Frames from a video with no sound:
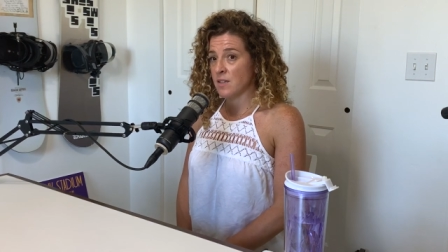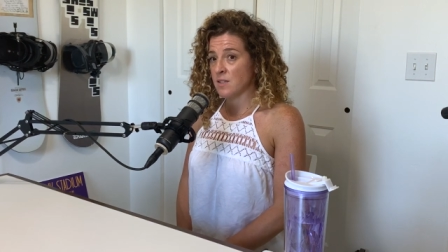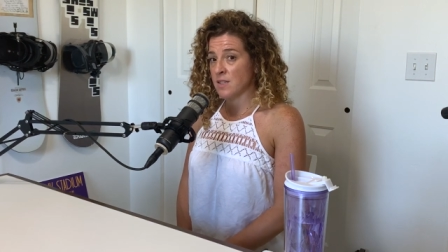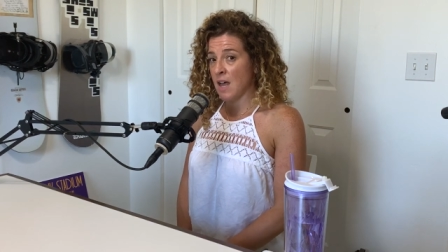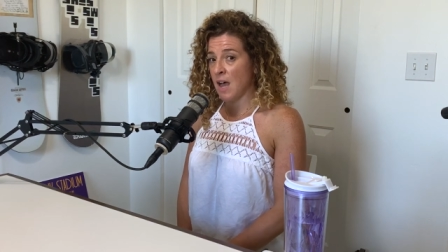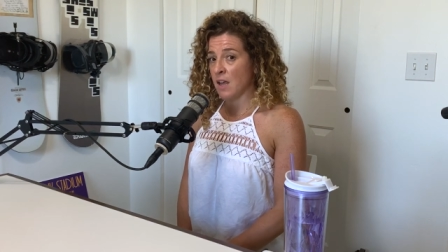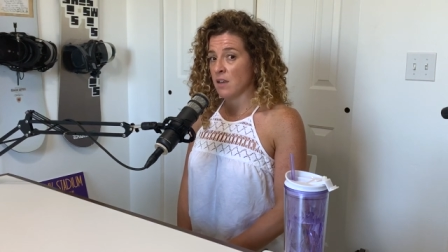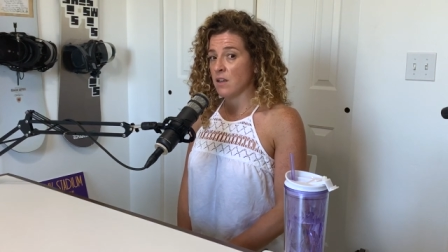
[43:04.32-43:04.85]
is
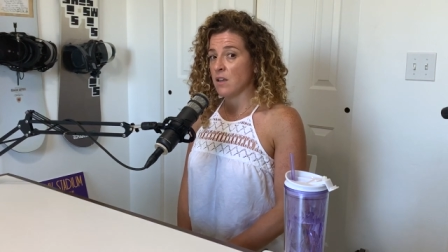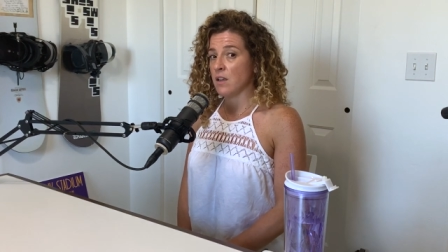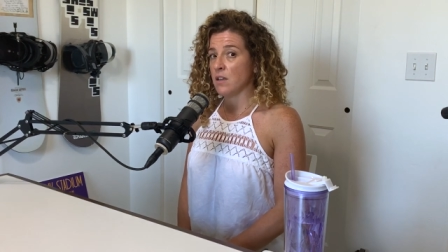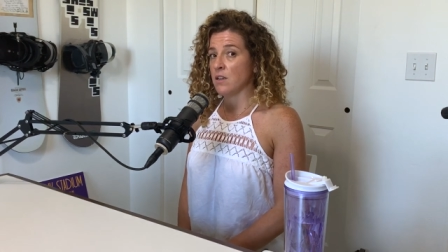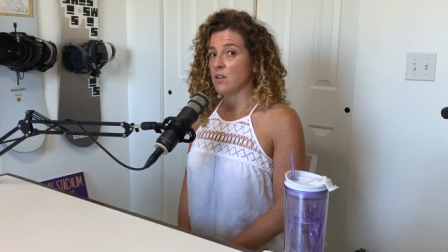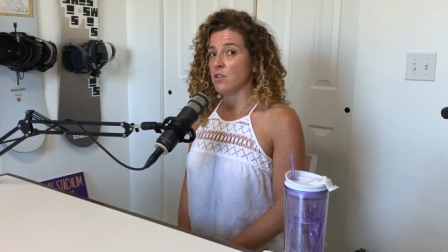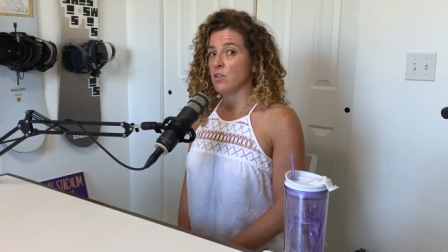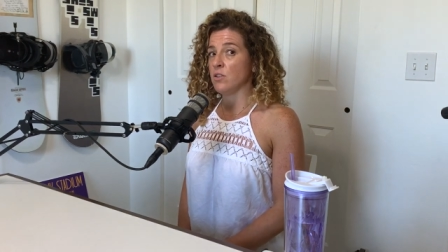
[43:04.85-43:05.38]
that
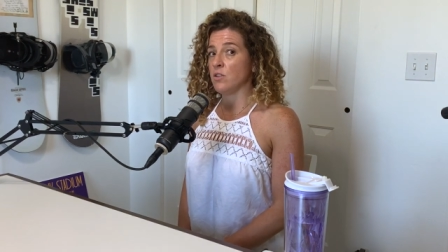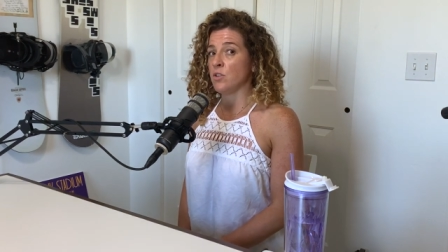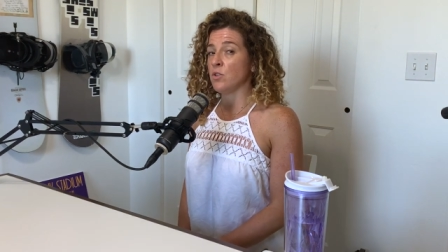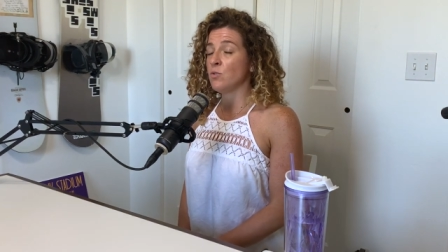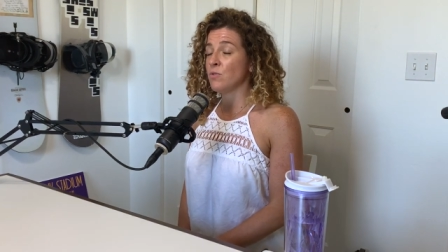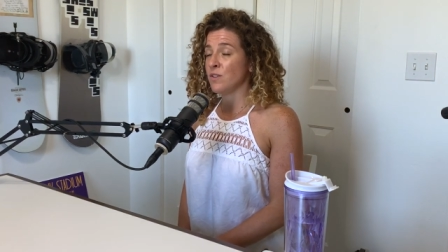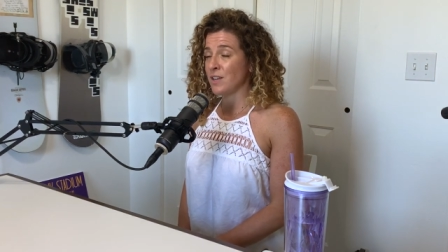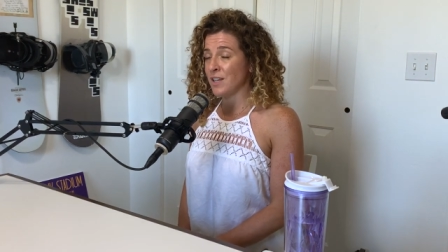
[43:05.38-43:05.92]

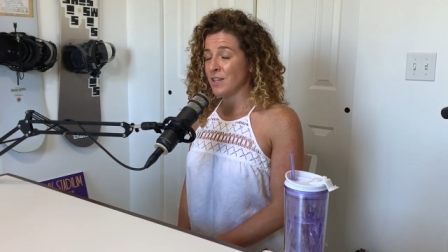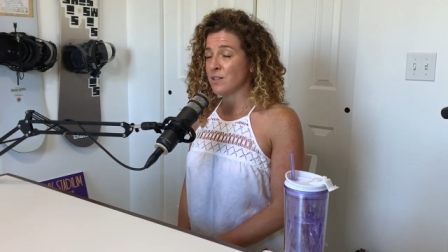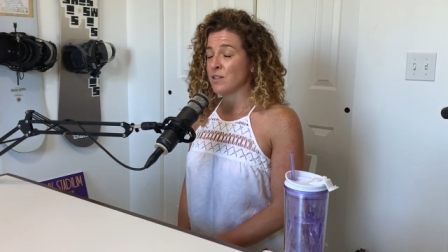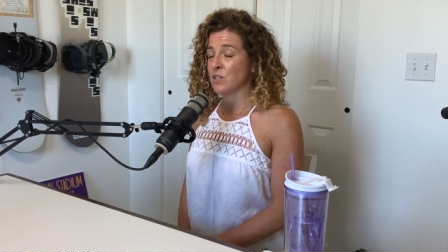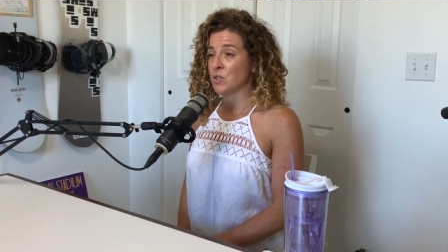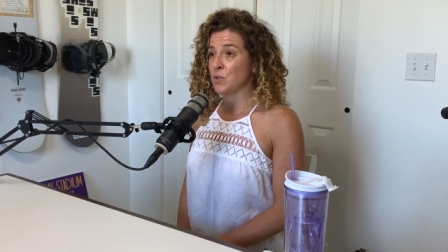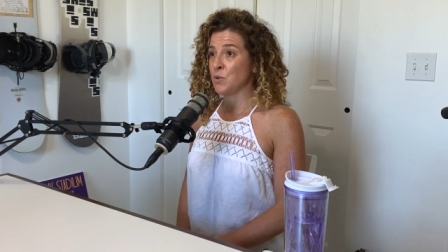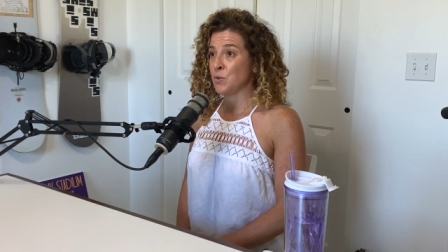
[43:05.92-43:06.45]
you need
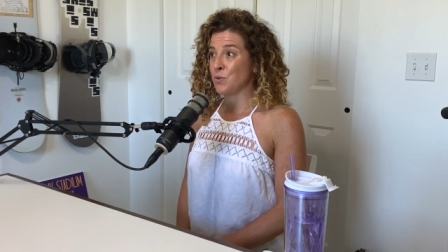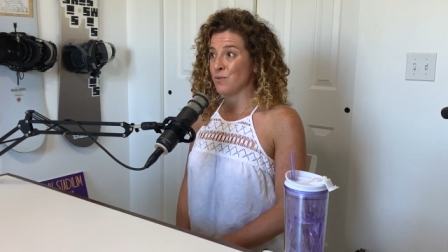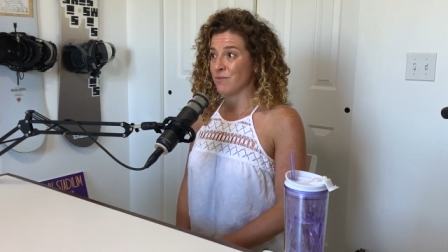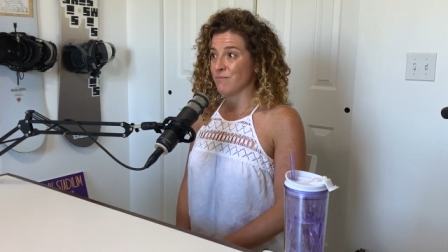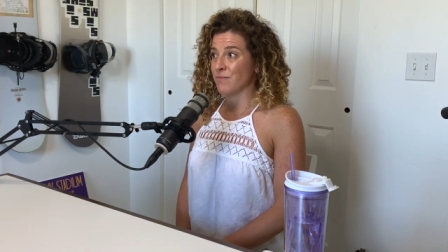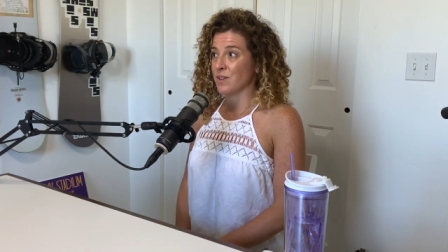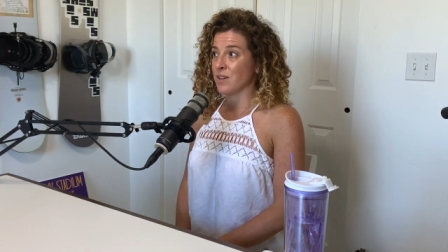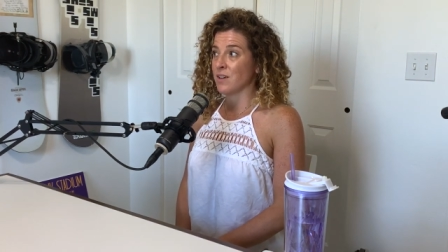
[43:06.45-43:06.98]
to
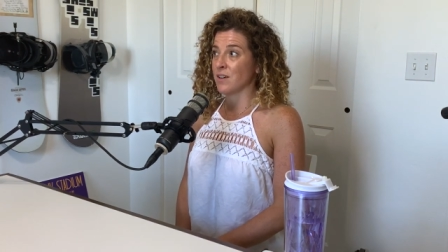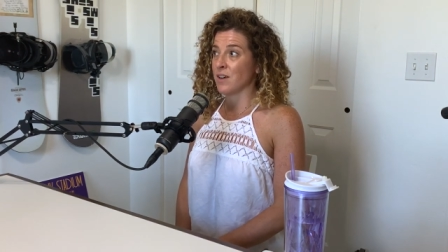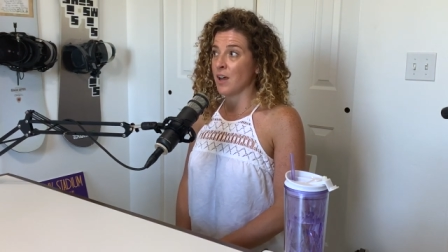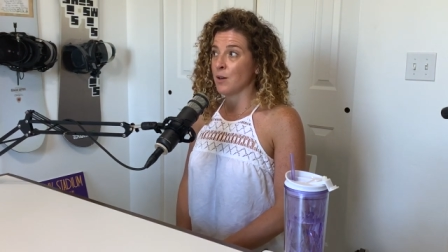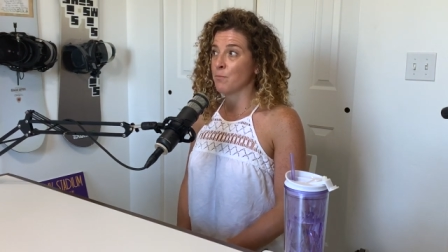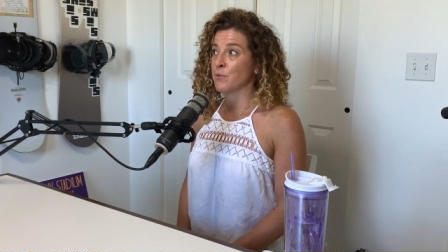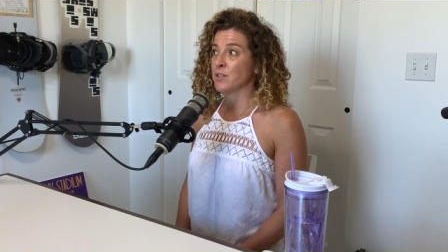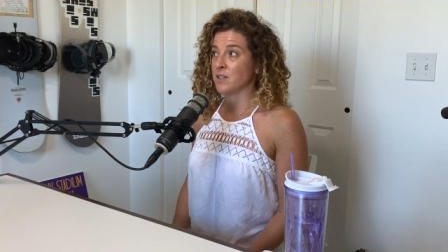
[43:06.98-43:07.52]

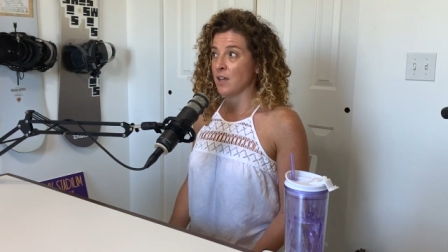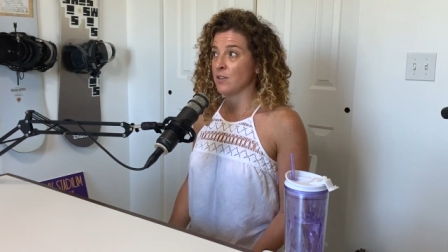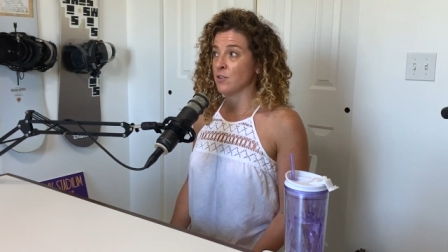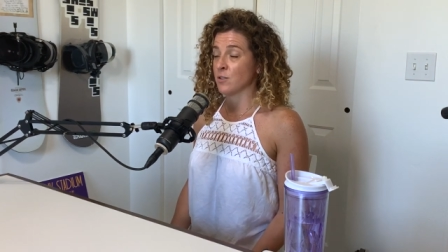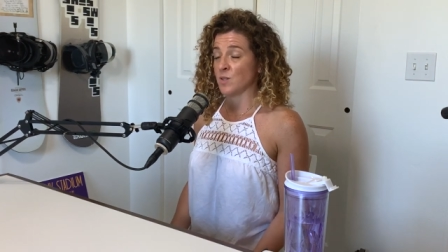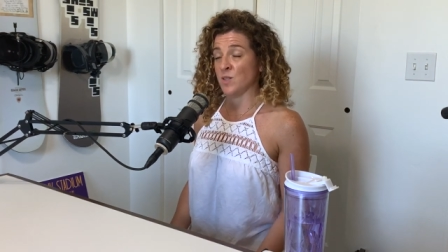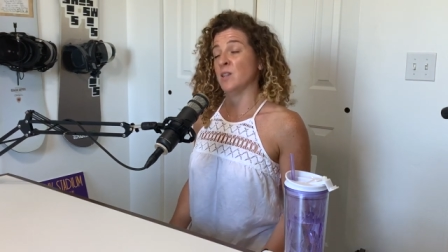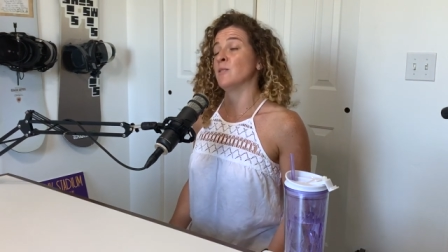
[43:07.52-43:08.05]
kind of pretend
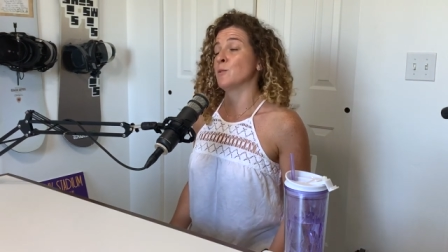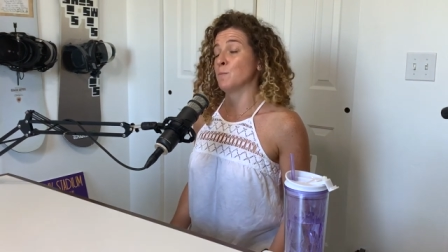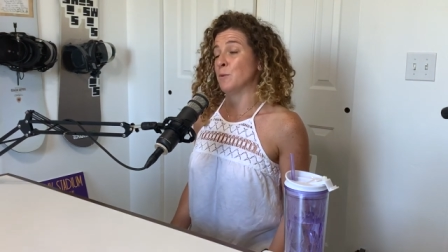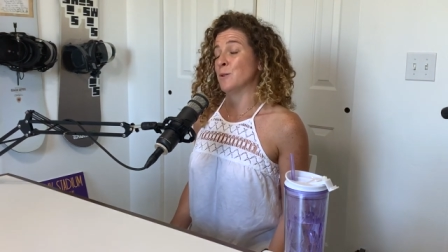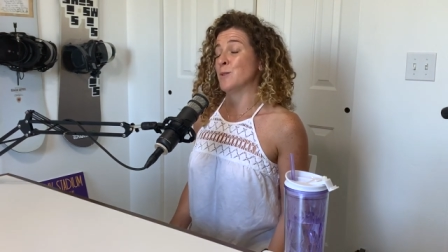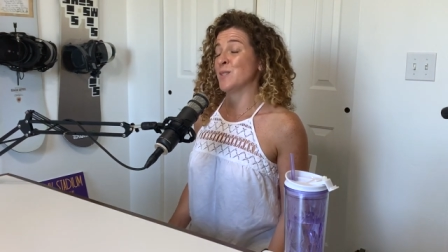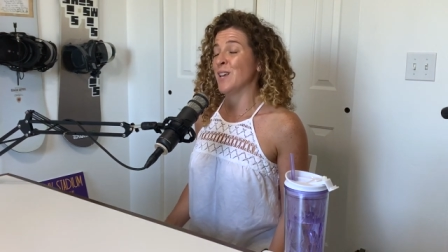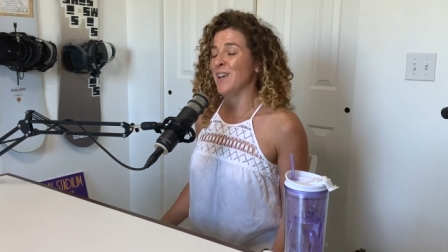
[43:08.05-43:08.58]
you're a
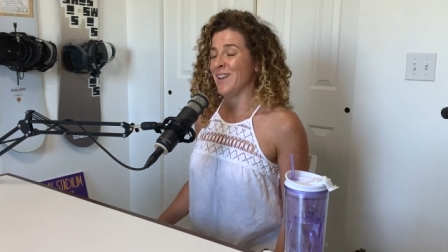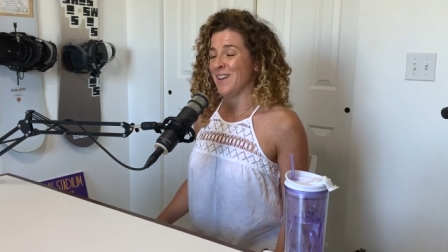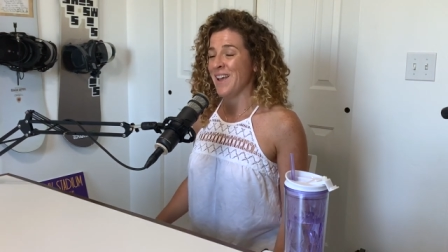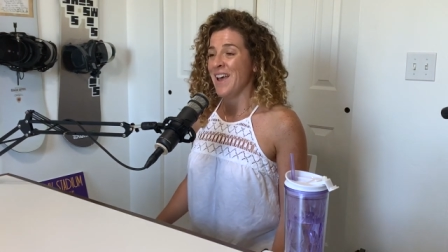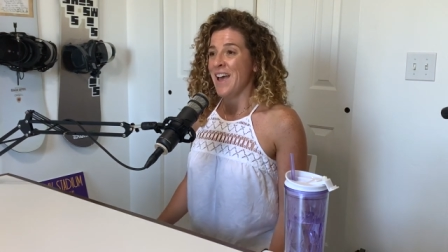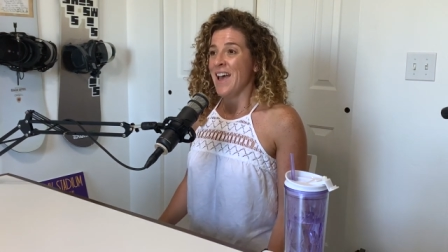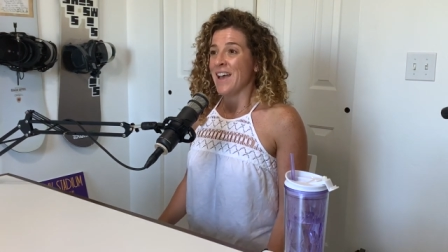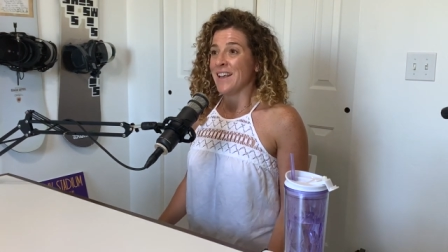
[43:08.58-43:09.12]
salesperson.
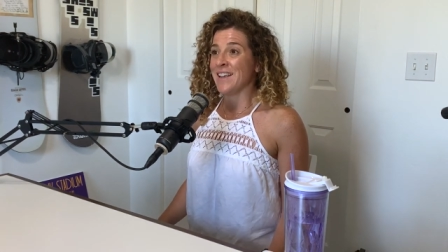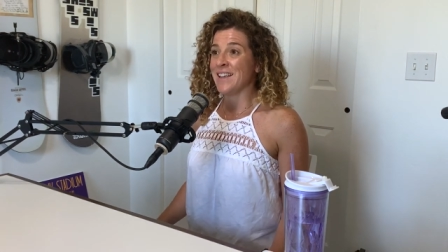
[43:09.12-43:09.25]
Mm-hmm.